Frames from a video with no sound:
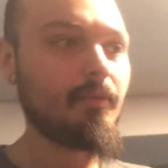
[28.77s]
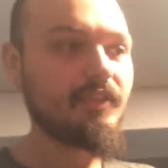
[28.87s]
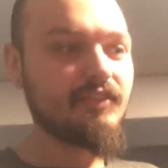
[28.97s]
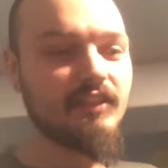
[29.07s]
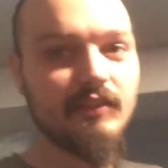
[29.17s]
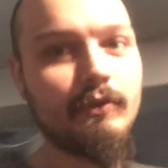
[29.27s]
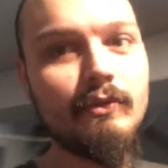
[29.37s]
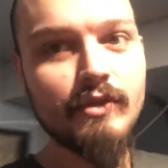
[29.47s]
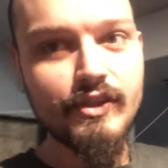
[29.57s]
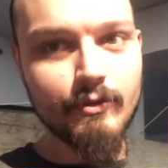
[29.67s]
Here's another
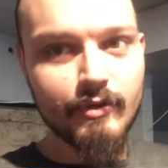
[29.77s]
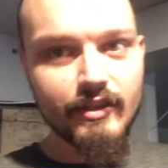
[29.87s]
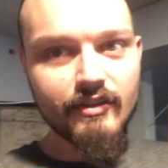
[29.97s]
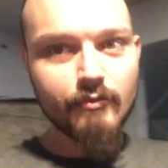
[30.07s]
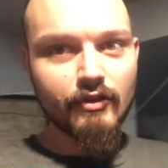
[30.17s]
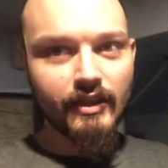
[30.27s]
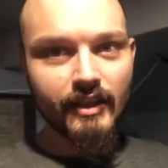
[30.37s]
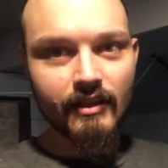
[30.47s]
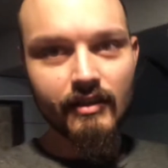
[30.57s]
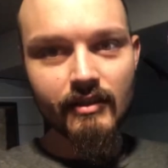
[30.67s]
one we're shipping this
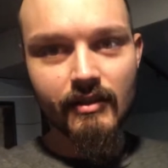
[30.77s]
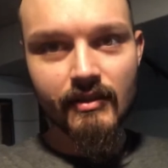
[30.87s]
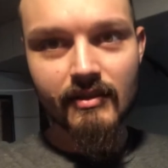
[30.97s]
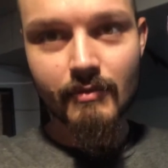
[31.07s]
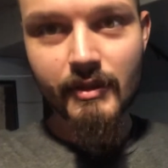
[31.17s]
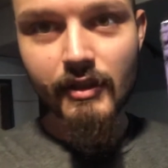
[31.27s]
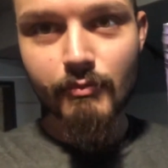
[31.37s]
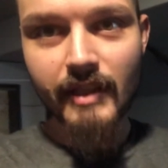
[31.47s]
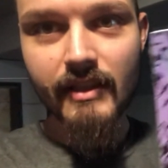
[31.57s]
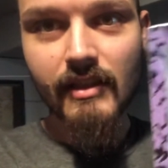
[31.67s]
morning. Something you
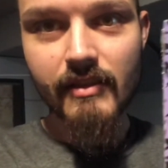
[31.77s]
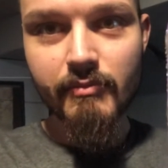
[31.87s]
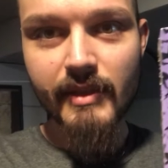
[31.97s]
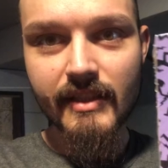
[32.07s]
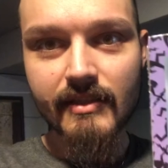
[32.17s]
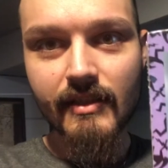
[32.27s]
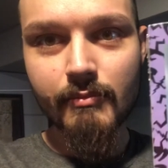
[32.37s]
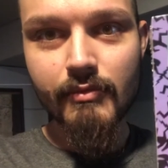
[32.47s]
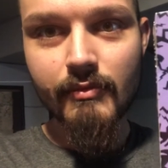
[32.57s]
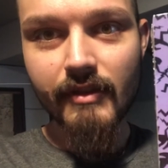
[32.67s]
might not have picked
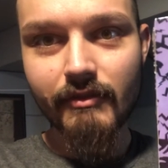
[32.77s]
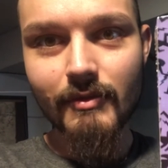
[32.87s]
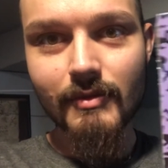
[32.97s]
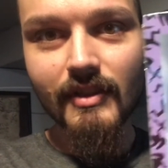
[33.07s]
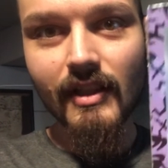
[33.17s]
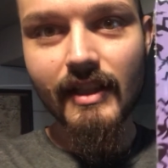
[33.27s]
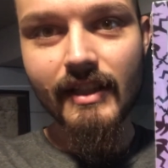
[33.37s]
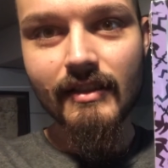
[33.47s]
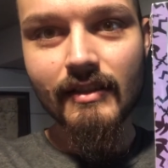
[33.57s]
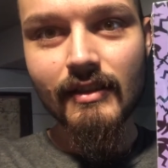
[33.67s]
up if you saw it.